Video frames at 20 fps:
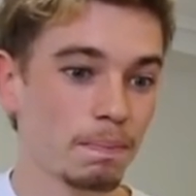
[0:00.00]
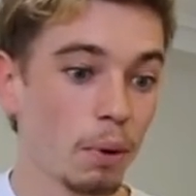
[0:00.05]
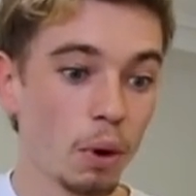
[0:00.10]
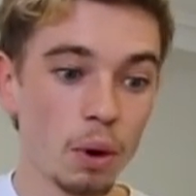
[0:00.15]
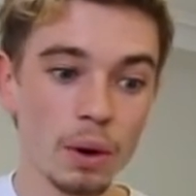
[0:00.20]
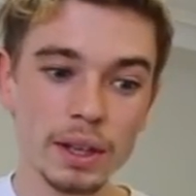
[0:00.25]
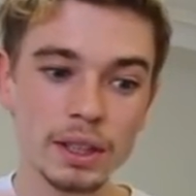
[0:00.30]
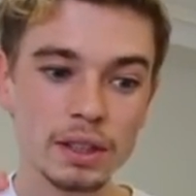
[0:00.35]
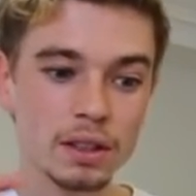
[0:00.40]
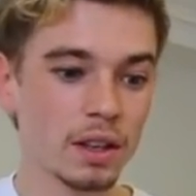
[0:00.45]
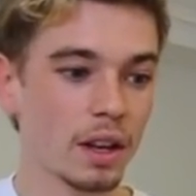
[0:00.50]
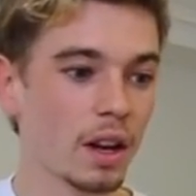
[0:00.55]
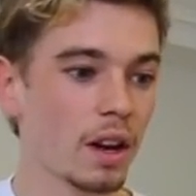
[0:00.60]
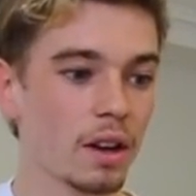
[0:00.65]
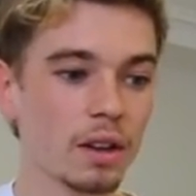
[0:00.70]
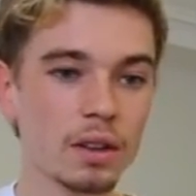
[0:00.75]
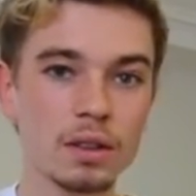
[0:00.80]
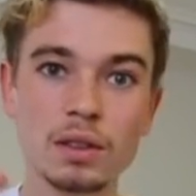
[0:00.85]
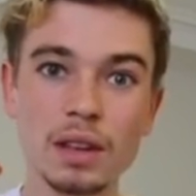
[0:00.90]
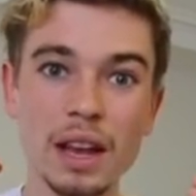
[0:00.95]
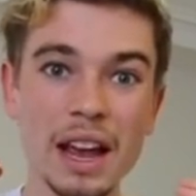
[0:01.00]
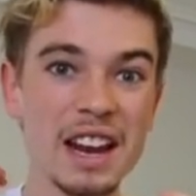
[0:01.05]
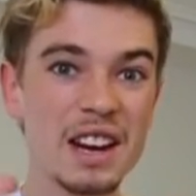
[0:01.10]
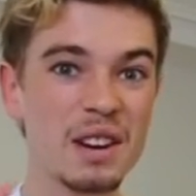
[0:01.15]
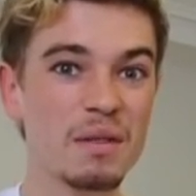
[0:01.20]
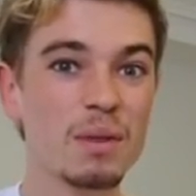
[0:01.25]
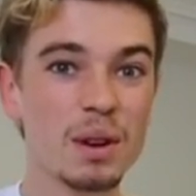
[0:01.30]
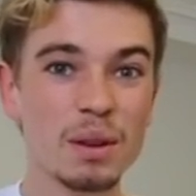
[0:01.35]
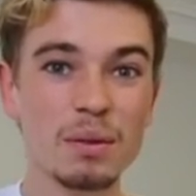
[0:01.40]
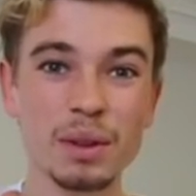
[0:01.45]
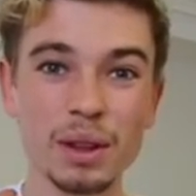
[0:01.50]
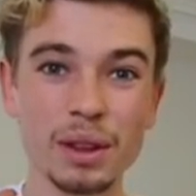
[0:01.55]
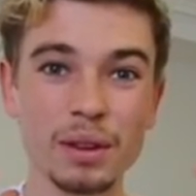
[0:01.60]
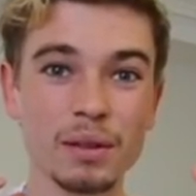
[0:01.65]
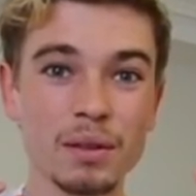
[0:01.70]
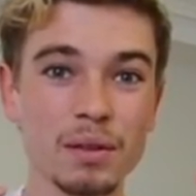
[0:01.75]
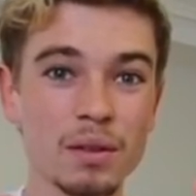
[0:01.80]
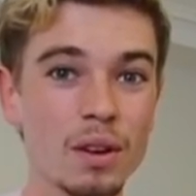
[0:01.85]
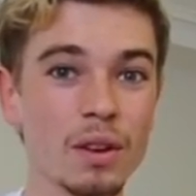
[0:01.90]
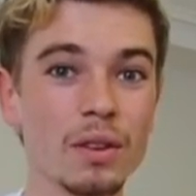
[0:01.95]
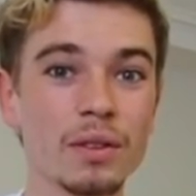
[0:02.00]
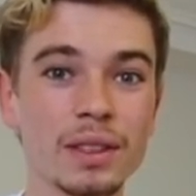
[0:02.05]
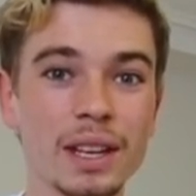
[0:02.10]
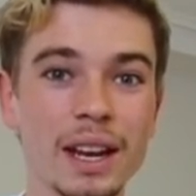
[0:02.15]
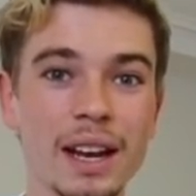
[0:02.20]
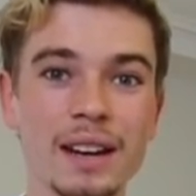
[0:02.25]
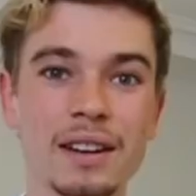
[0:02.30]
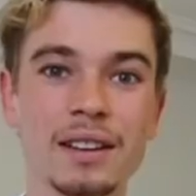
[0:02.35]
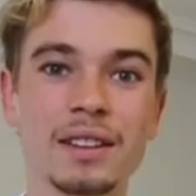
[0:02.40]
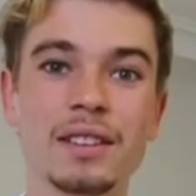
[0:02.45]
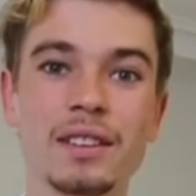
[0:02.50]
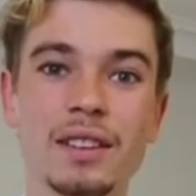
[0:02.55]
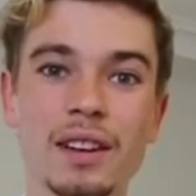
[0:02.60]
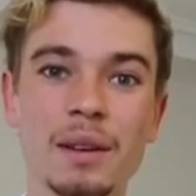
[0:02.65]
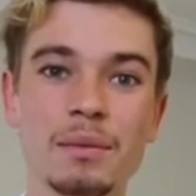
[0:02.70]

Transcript: Boys, girls, anyone with a lot of talent.